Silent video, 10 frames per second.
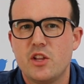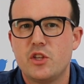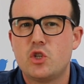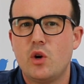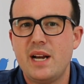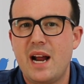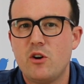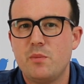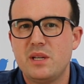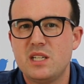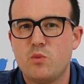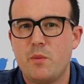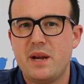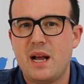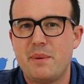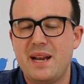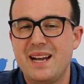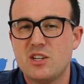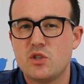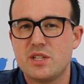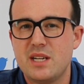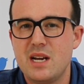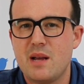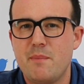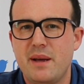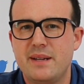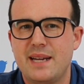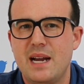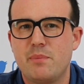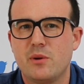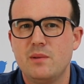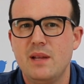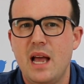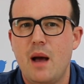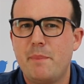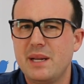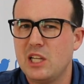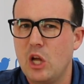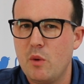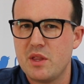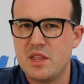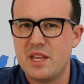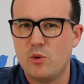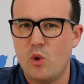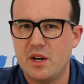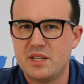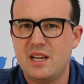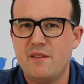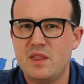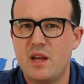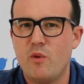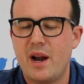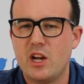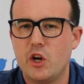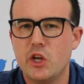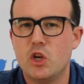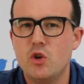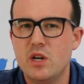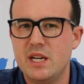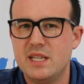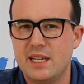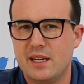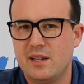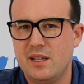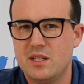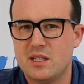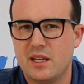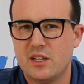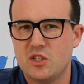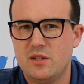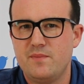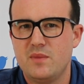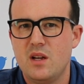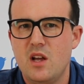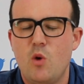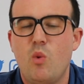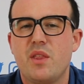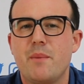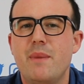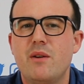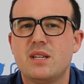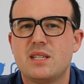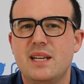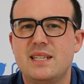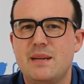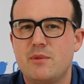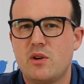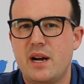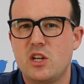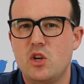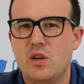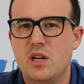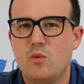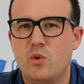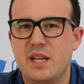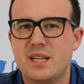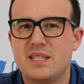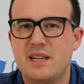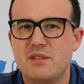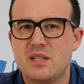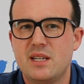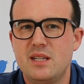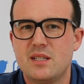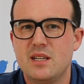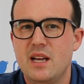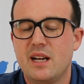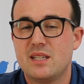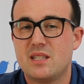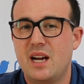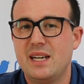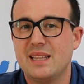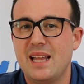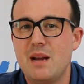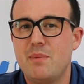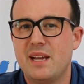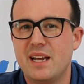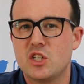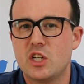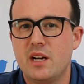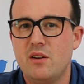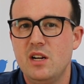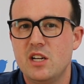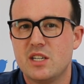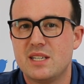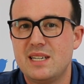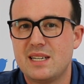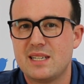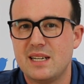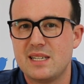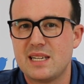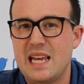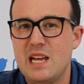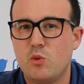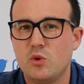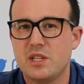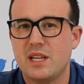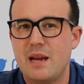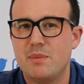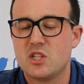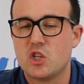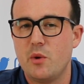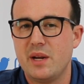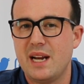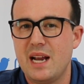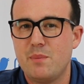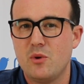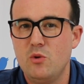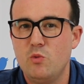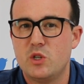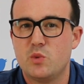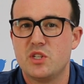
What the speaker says: The Joint Arab List will pick up an extra seat compared to April, a bit lower than they'd want given they're running on a unity ticket in this election, while the Meretz-led Democratic Union would get 7 seats, consigning Labour Gesher to 6 seats, equal to Labour's showing in April, which